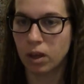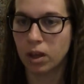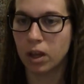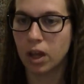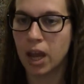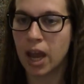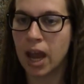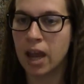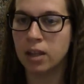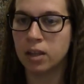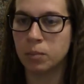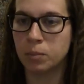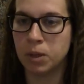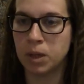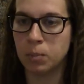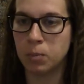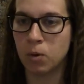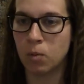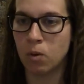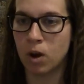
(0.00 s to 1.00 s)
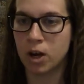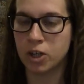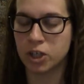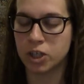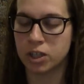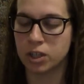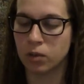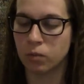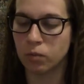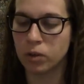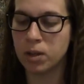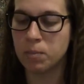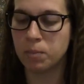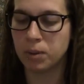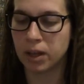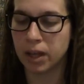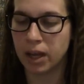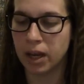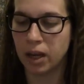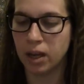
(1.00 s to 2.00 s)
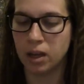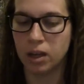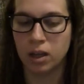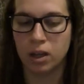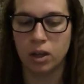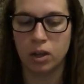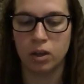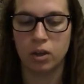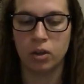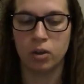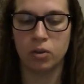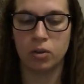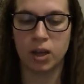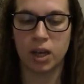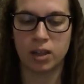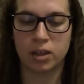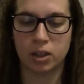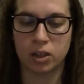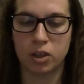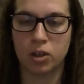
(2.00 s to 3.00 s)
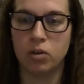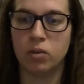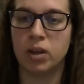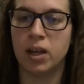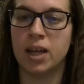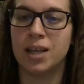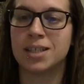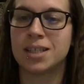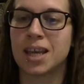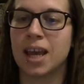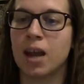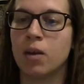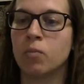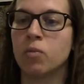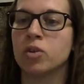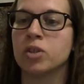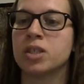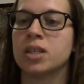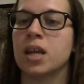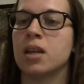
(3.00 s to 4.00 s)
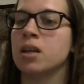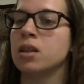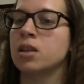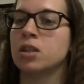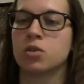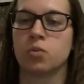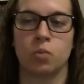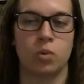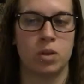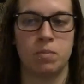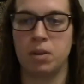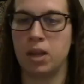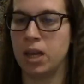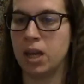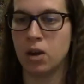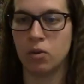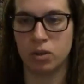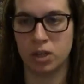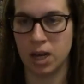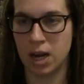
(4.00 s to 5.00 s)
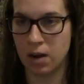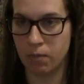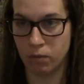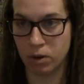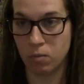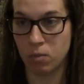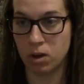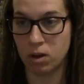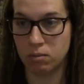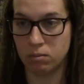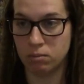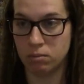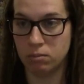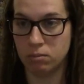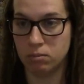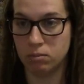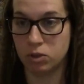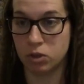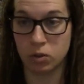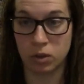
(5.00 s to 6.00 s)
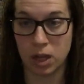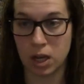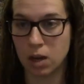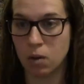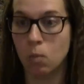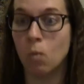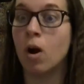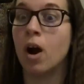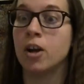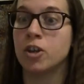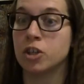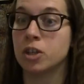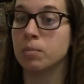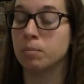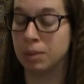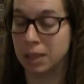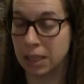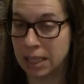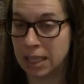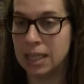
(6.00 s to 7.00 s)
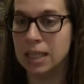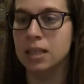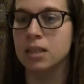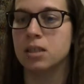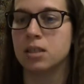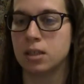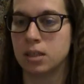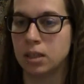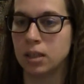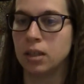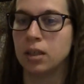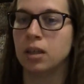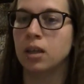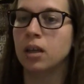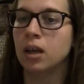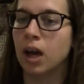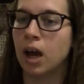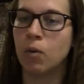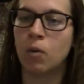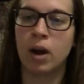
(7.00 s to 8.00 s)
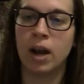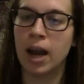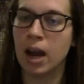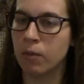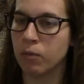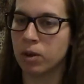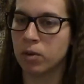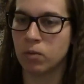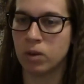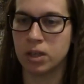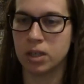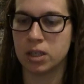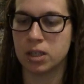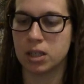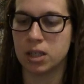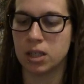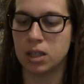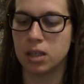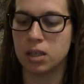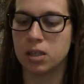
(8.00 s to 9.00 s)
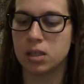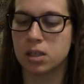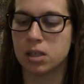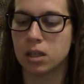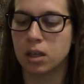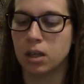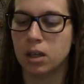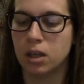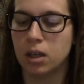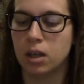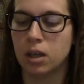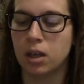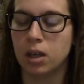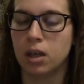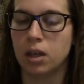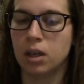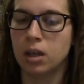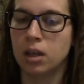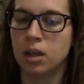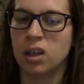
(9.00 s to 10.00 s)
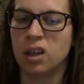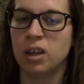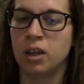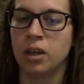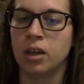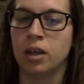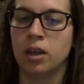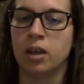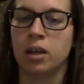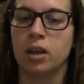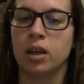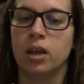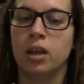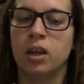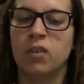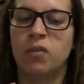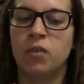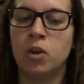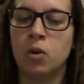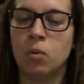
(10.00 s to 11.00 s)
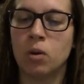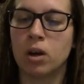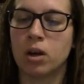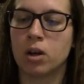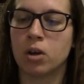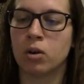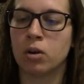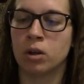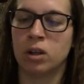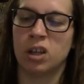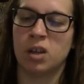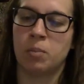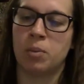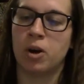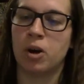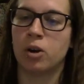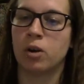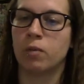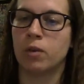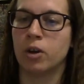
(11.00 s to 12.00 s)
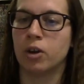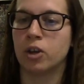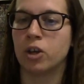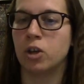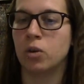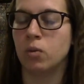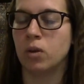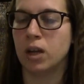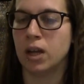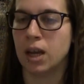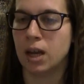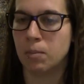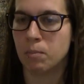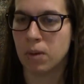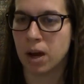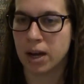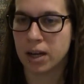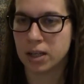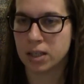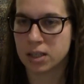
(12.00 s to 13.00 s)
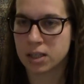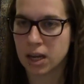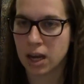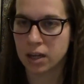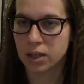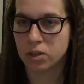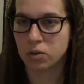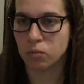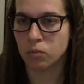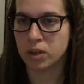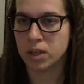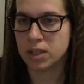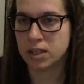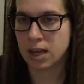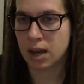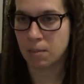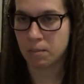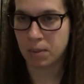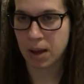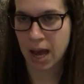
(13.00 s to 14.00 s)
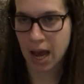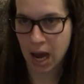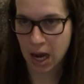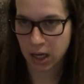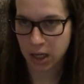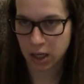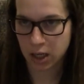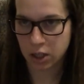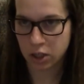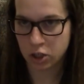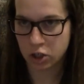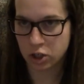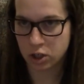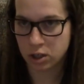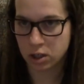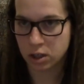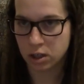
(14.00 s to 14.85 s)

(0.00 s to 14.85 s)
And the people watching the replay who get the Q&As, Ken, we're sending this replay out to everyone so they can watch it, please. I want everyone to see this. If you are currently part of our Q&A Mindset Reset package,